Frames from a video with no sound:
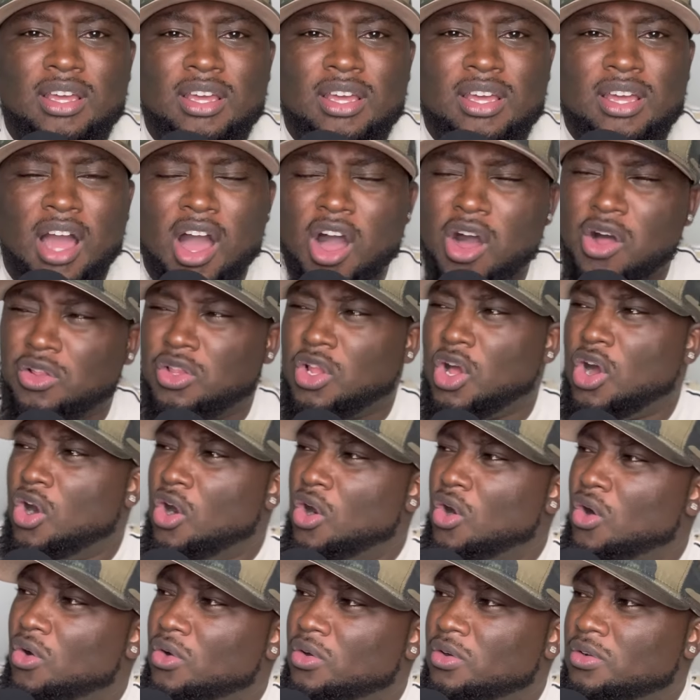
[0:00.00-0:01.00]
How
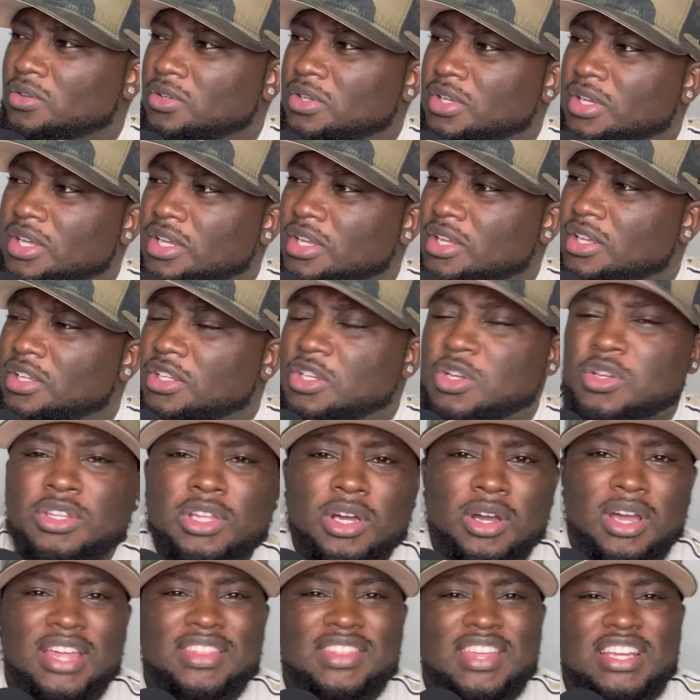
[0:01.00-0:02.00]
long? You
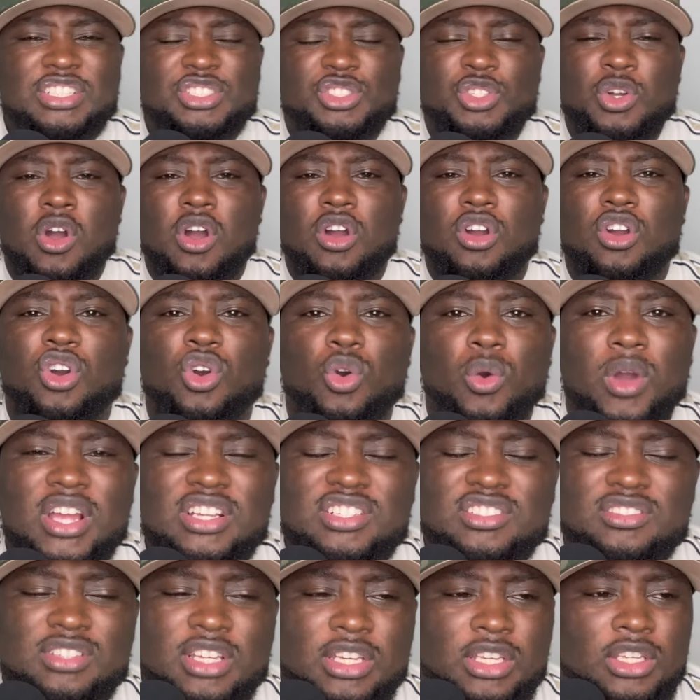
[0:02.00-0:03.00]
know, and they start
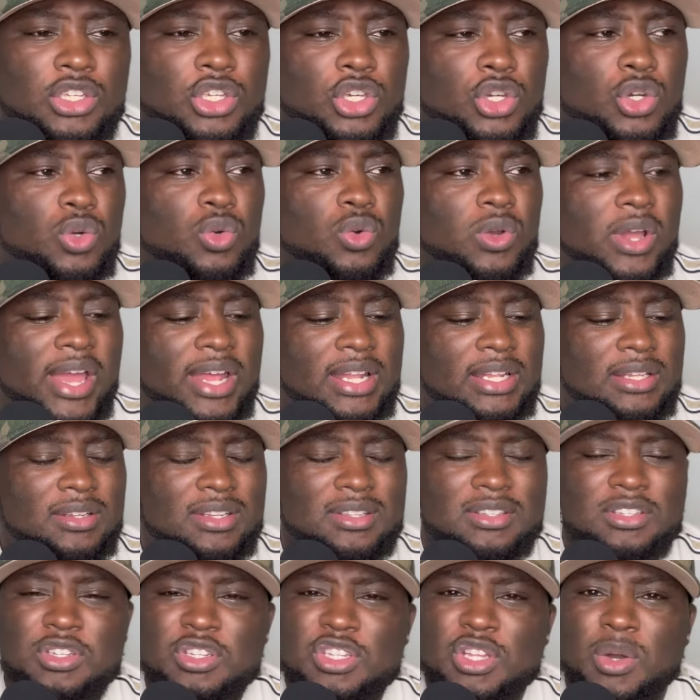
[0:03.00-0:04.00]
questioning you and,
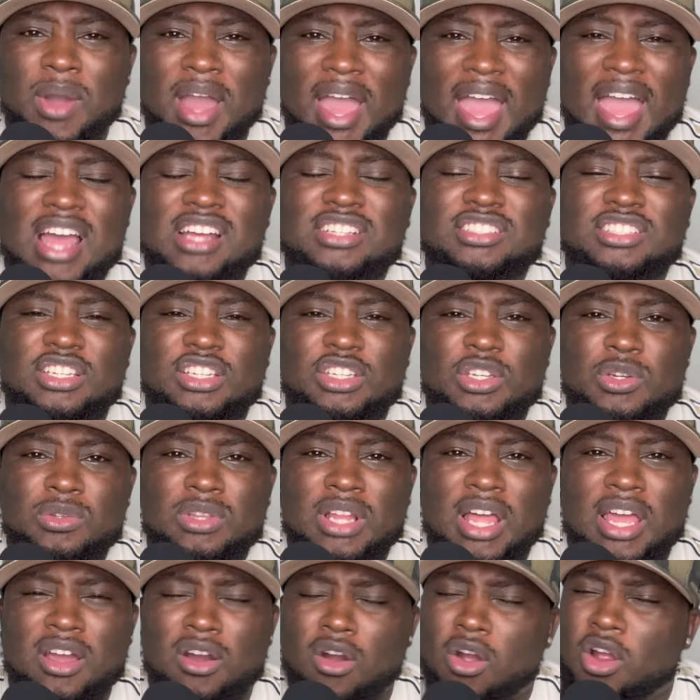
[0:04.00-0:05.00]
you know, asking you,
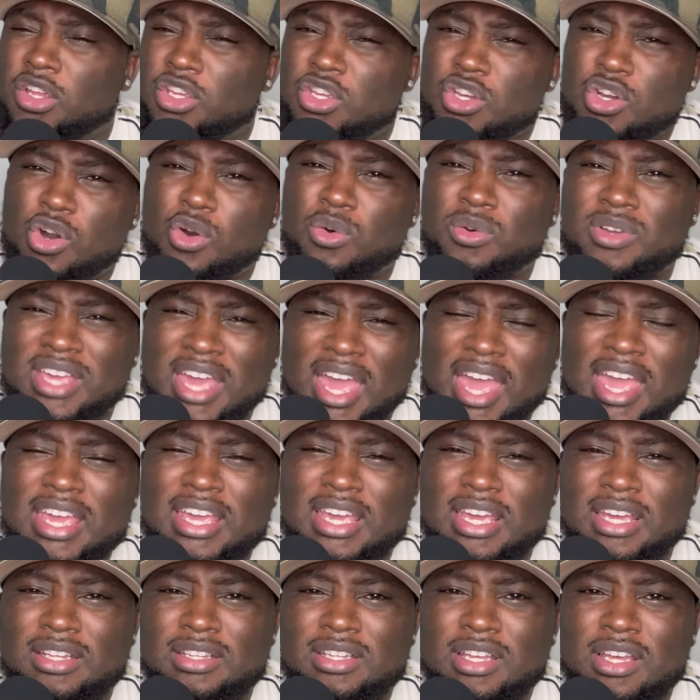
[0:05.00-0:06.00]
like, are you
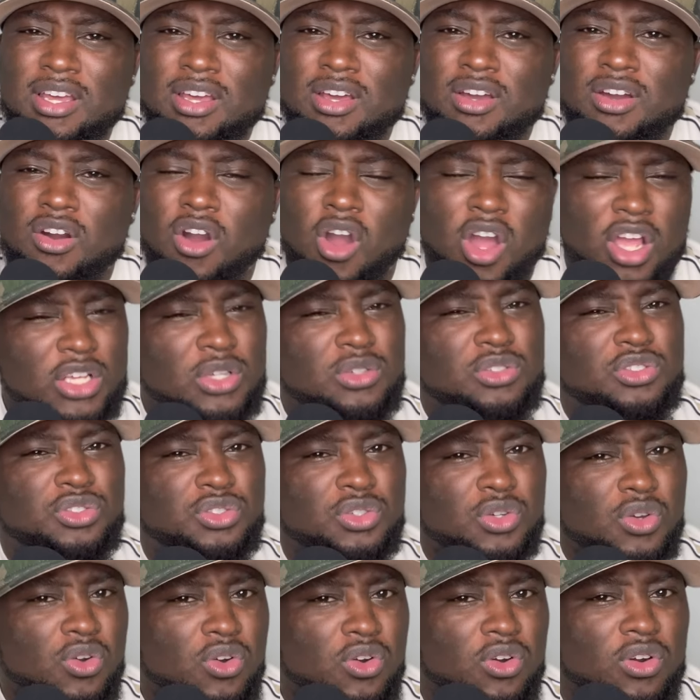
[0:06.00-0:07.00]
okay? And are you
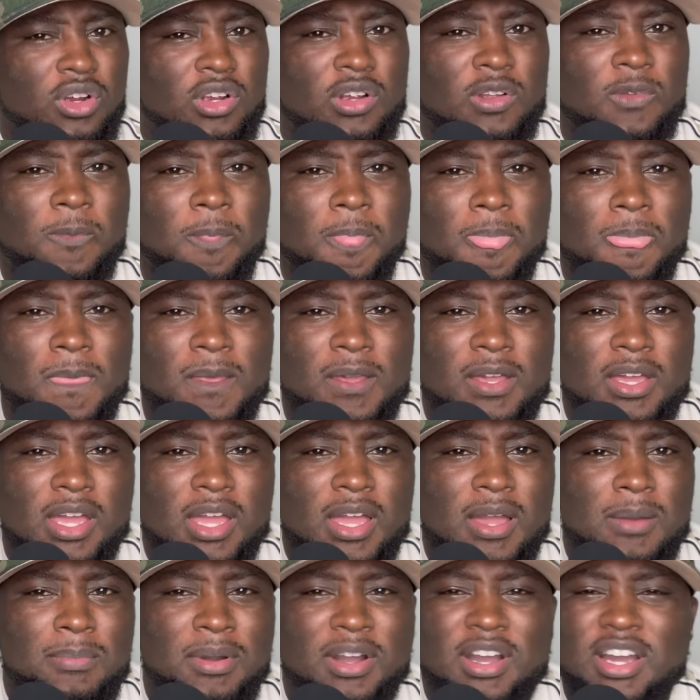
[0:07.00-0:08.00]
sure?
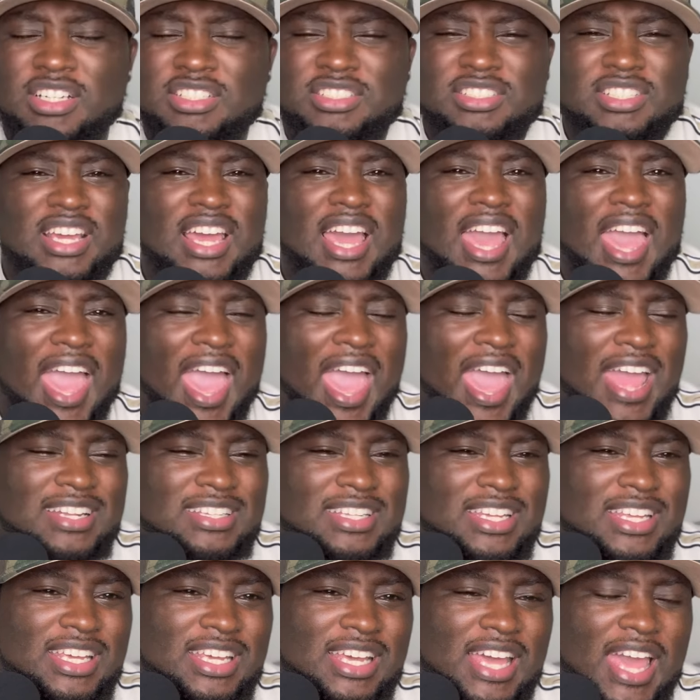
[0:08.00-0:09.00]
because you're
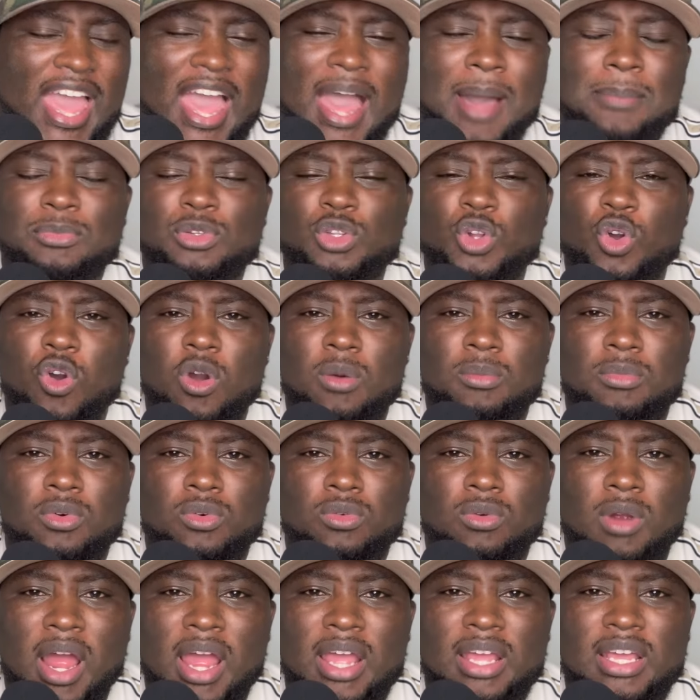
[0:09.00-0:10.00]
acting abnormal,
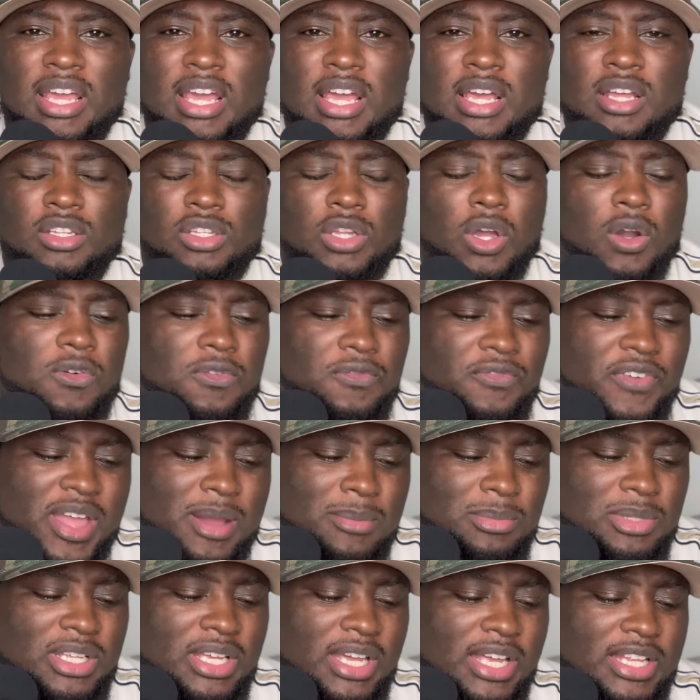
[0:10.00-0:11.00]
right? No
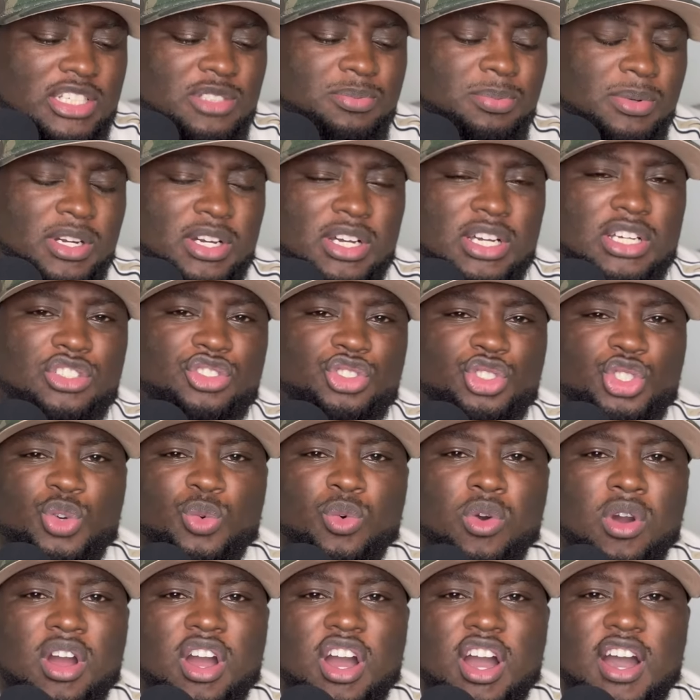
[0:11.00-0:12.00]
family, it is because
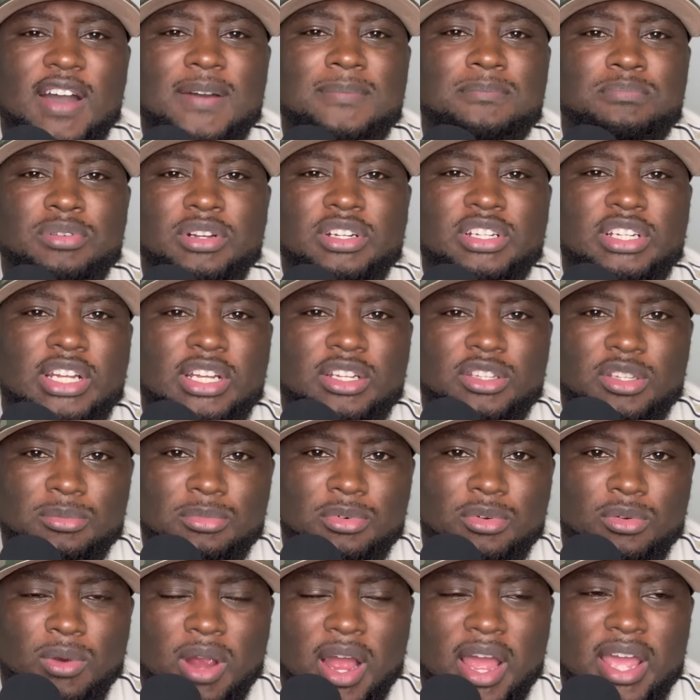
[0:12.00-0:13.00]
you are
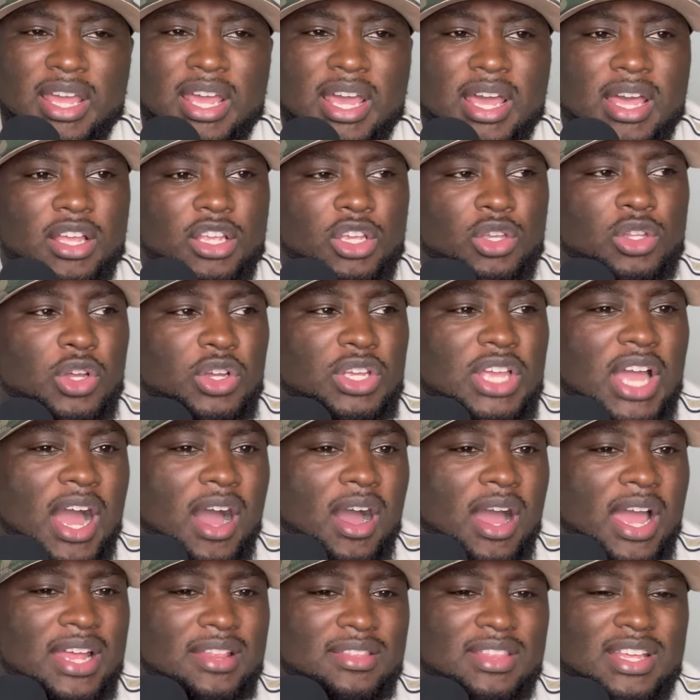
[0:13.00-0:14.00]
unpredictable, right? You know, y'all,
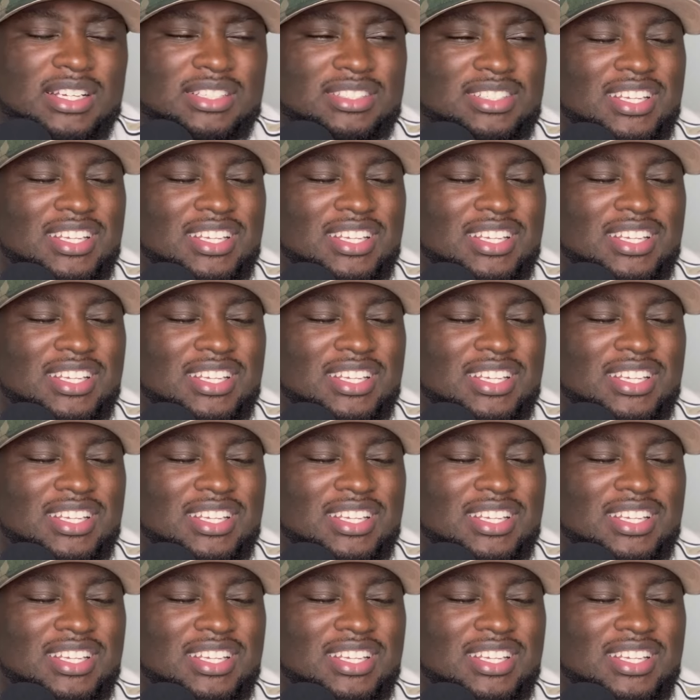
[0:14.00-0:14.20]
and this